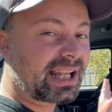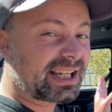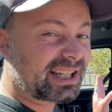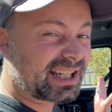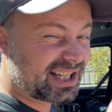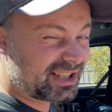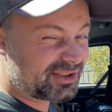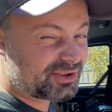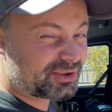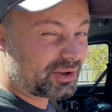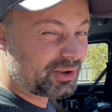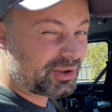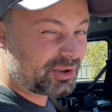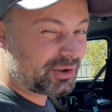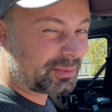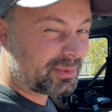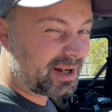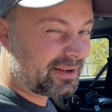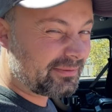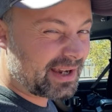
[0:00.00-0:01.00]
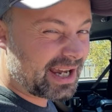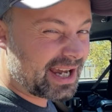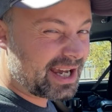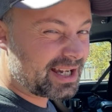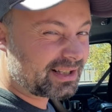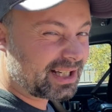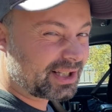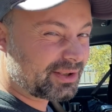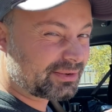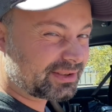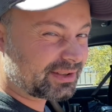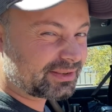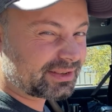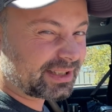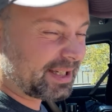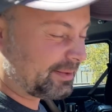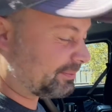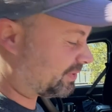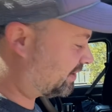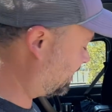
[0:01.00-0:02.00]
can't show you on my van, I use the
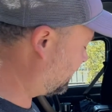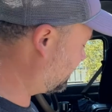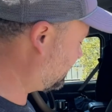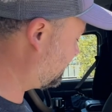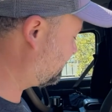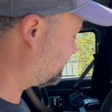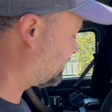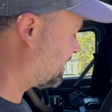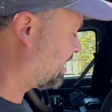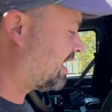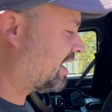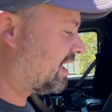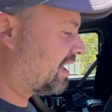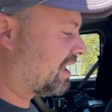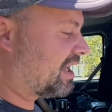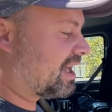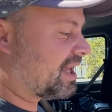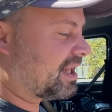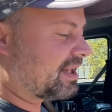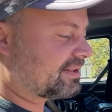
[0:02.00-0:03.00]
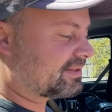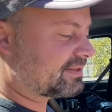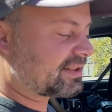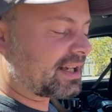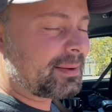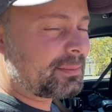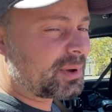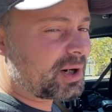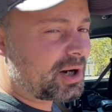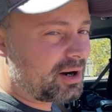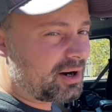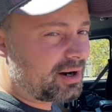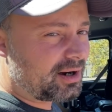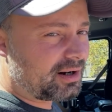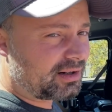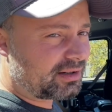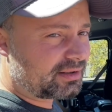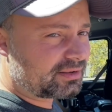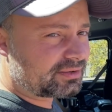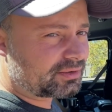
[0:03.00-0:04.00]
same settings. Some
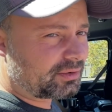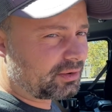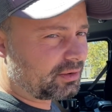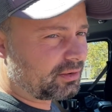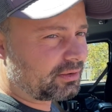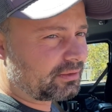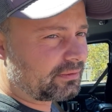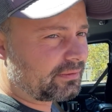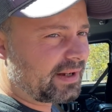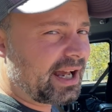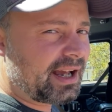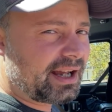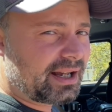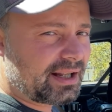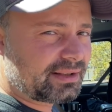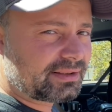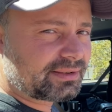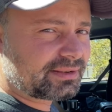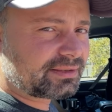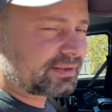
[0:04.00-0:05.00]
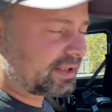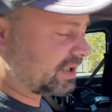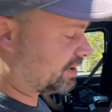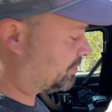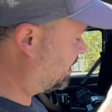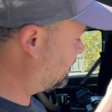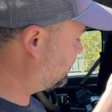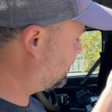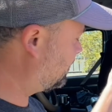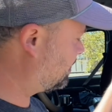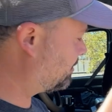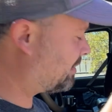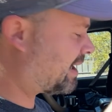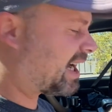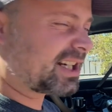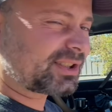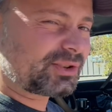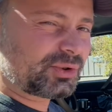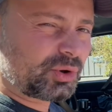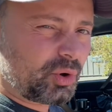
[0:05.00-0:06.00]
cars or vans, especially in the
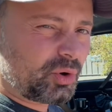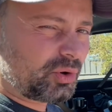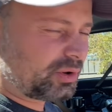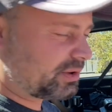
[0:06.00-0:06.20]
back door,